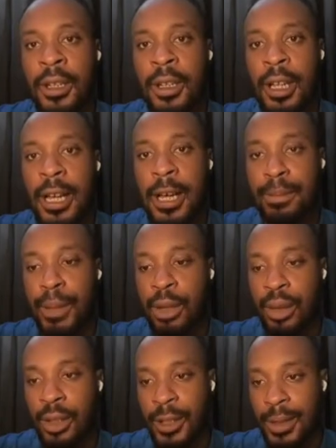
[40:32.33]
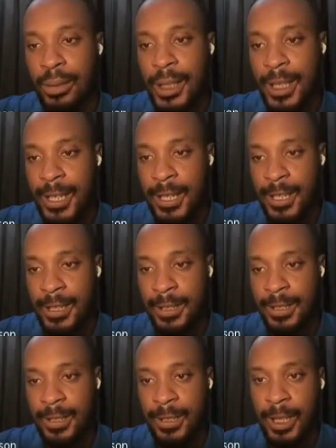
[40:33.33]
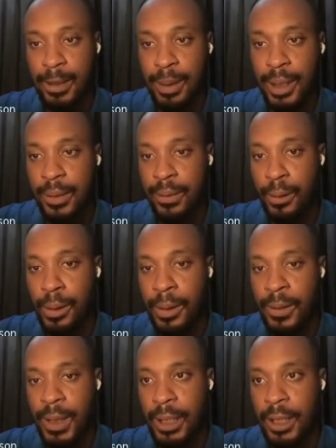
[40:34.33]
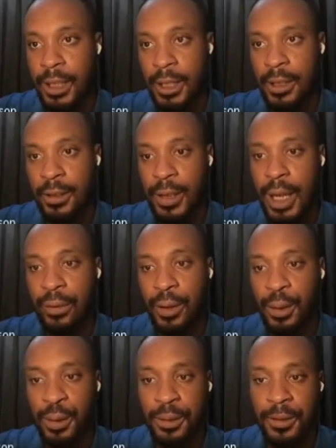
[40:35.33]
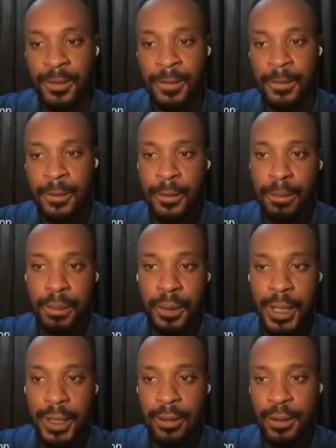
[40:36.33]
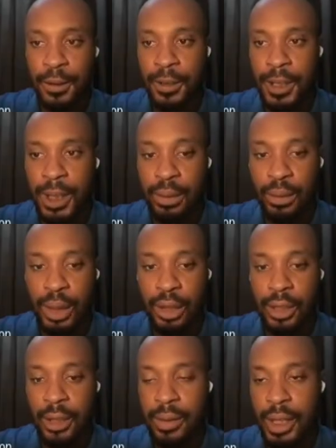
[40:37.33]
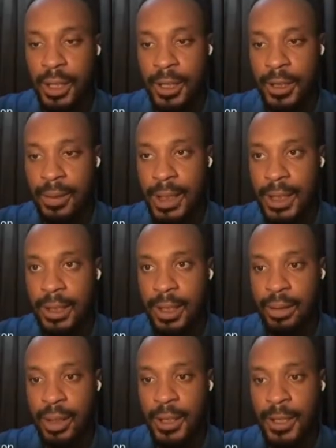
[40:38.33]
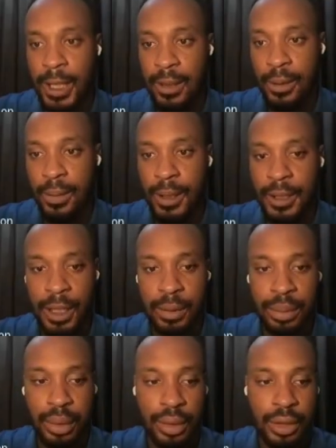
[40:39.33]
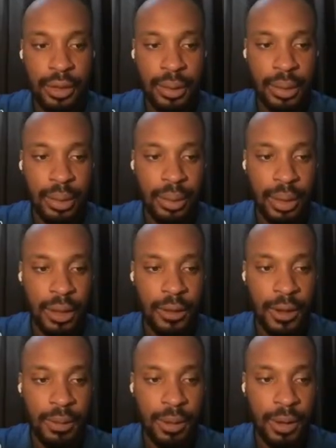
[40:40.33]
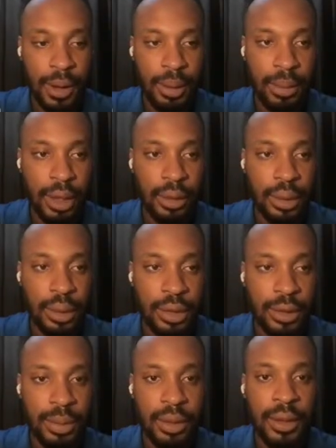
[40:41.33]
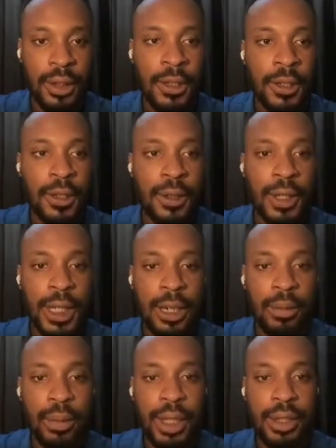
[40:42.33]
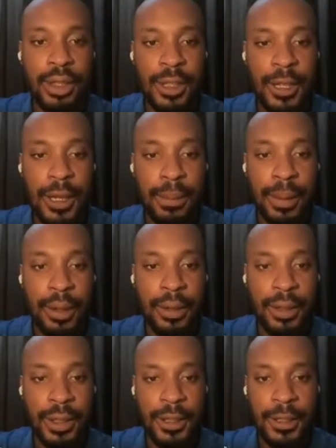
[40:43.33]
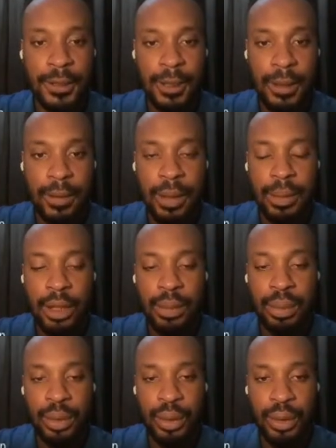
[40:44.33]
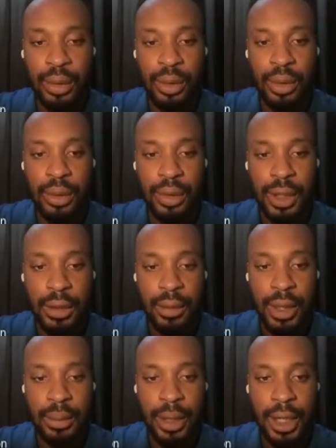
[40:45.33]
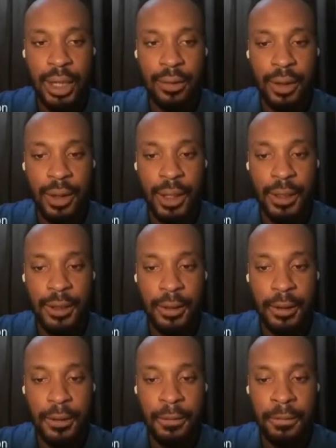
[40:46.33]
that's when you're dealing with agents, especially if you're working with an agent, you have a host. But right now we're not dealing with agents, we're still dealing with normal chatbots. So we're not going to be talking about host. But you can read about this, you can read about the protocols, you can read about every other stuff.